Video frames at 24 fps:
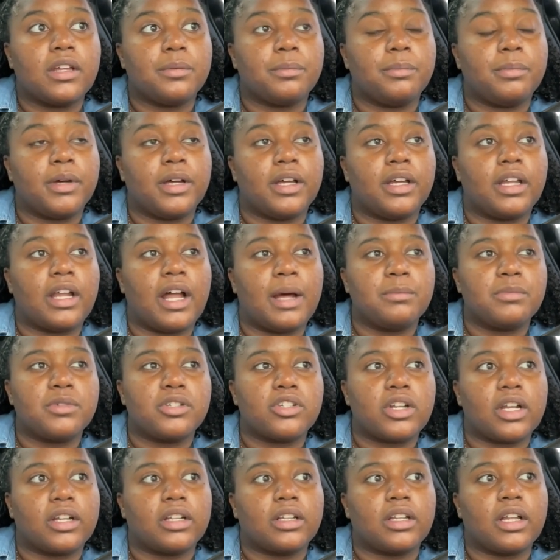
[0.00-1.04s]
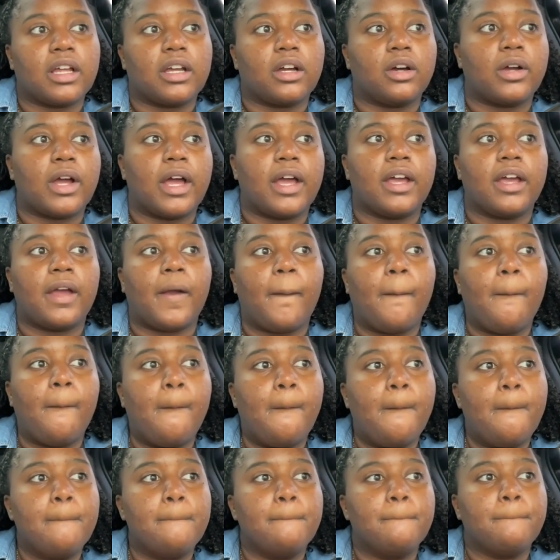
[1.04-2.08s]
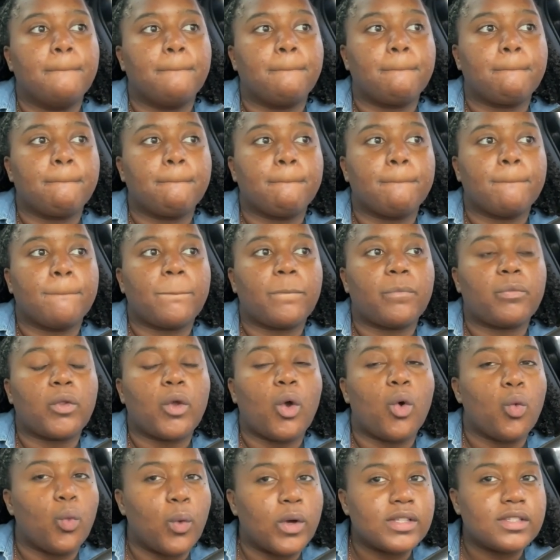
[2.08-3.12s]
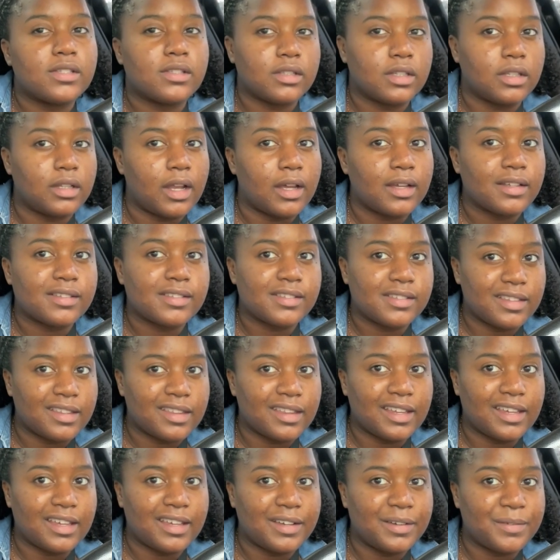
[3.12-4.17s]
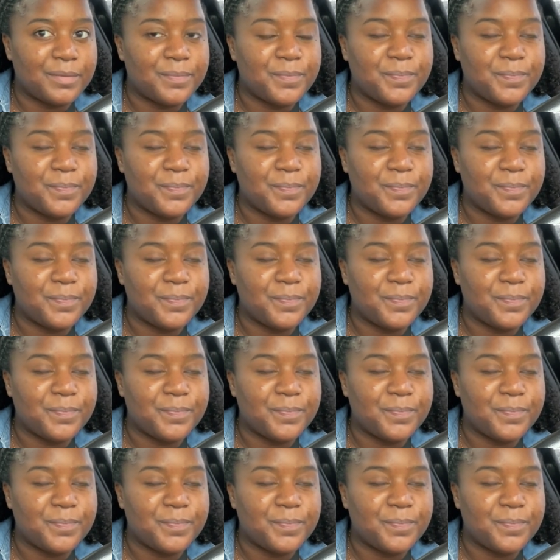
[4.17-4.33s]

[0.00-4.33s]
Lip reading: But I'm just trying to like, okay, what's the next thing?